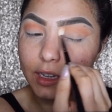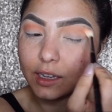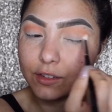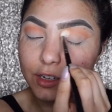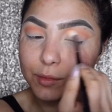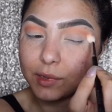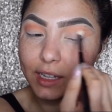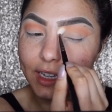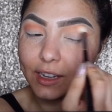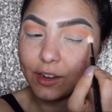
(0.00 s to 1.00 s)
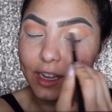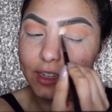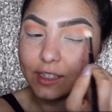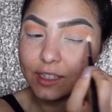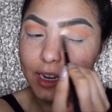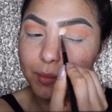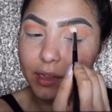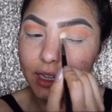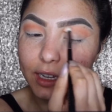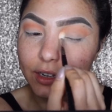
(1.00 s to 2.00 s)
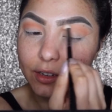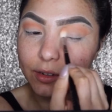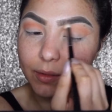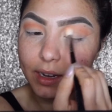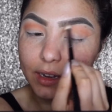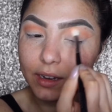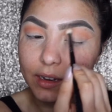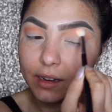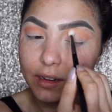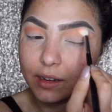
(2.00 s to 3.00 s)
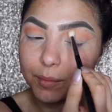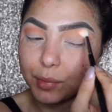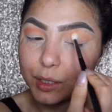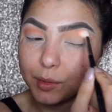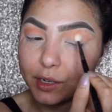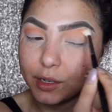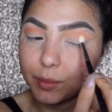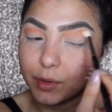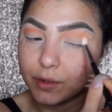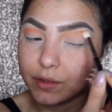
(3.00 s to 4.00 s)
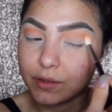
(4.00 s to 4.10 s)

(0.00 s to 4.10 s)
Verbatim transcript: it drives me like insane but like in a good way. Puts me in a good mood.